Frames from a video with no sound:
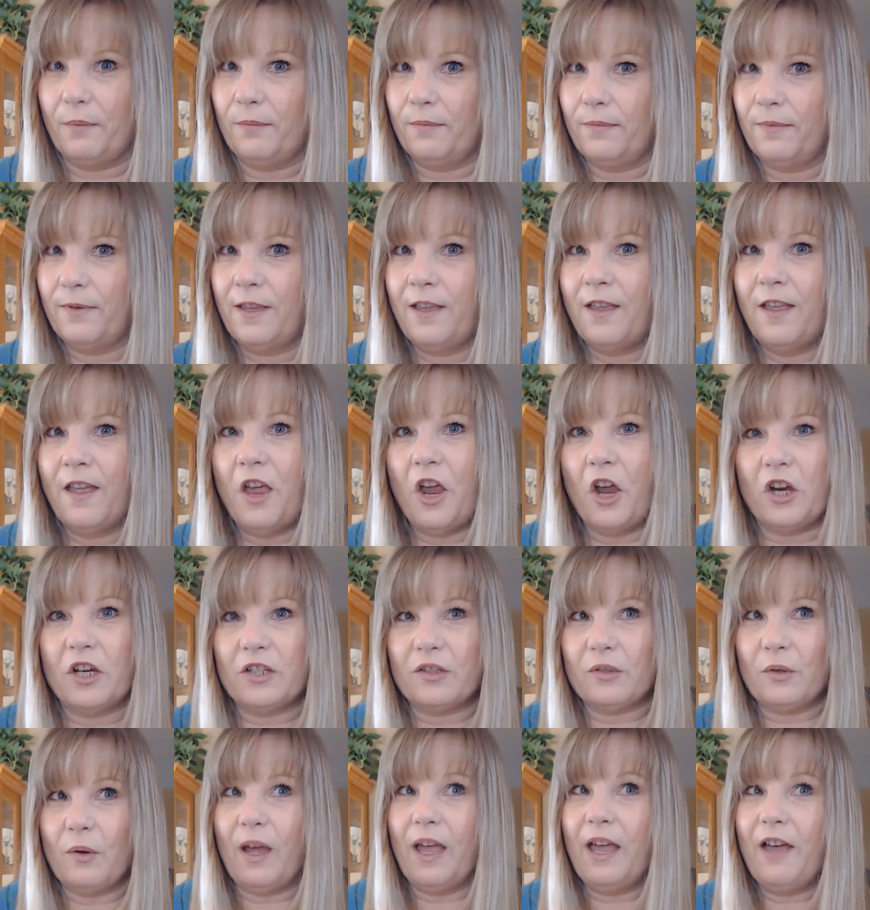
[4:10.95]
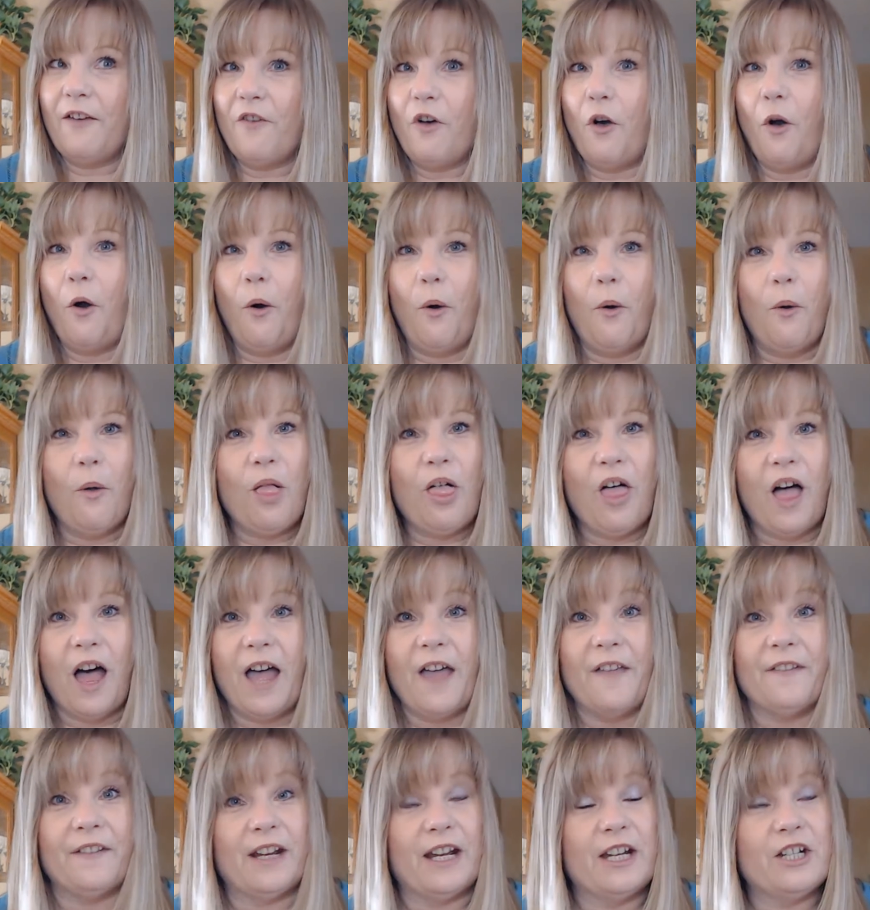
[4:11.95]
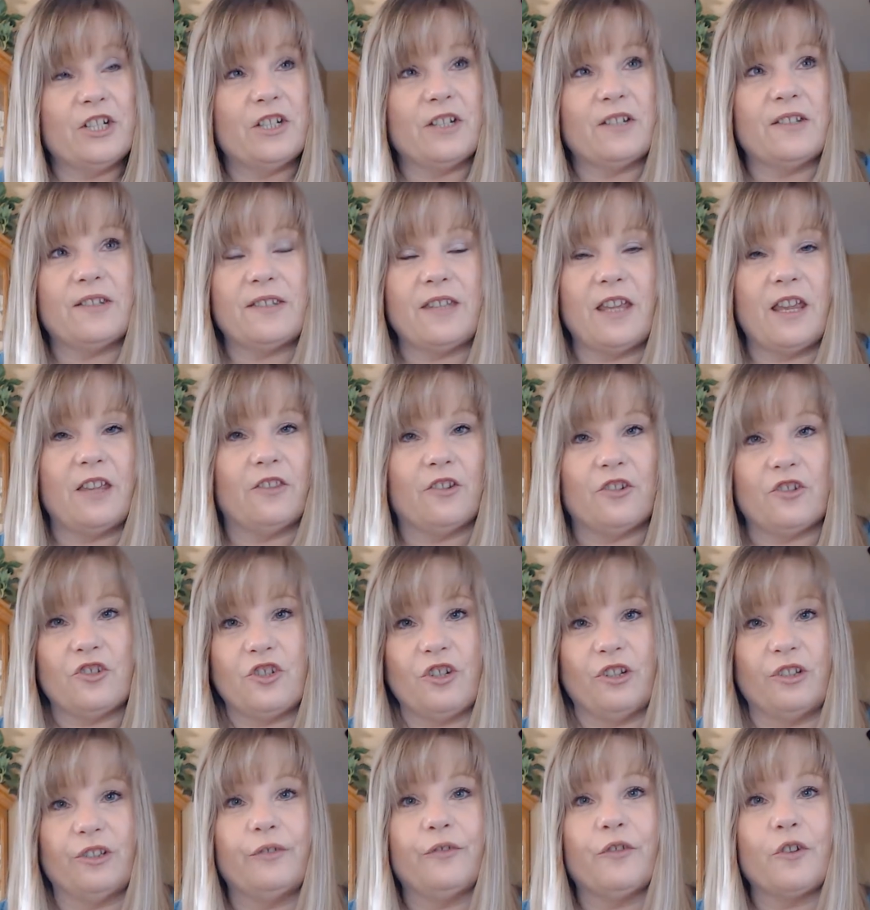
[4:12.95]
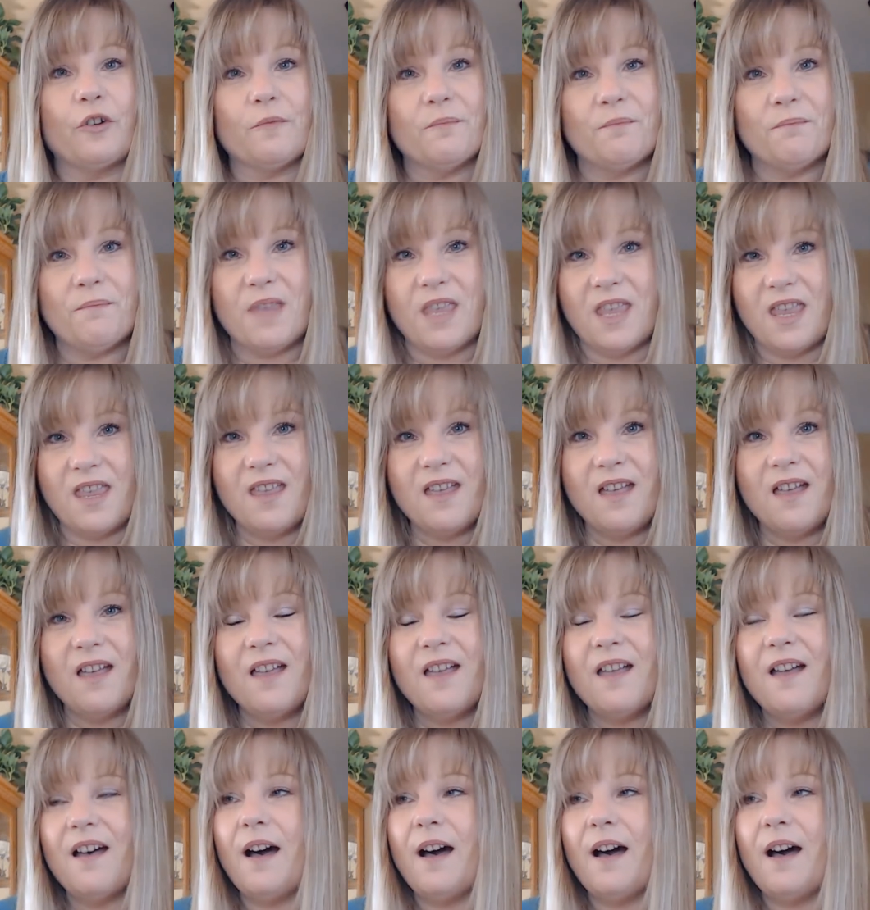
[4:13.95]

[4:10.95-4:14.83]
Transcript: All right, so I have a whole lot that I just sing. They're just for me.